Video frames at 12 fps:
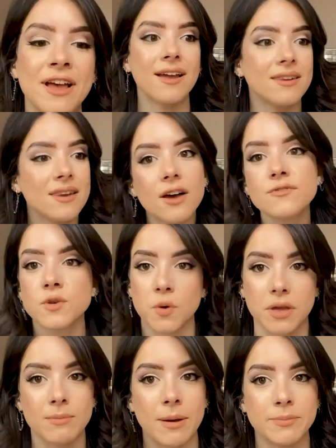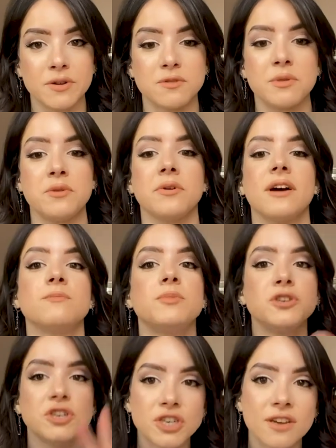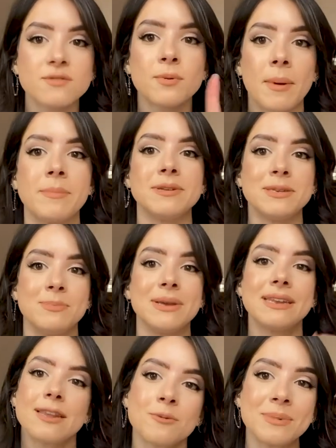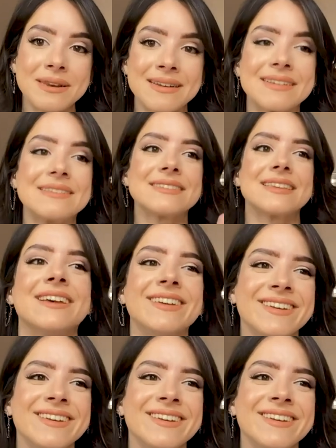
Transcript: I love talking about books with you guys, but just remember to be a little bit nice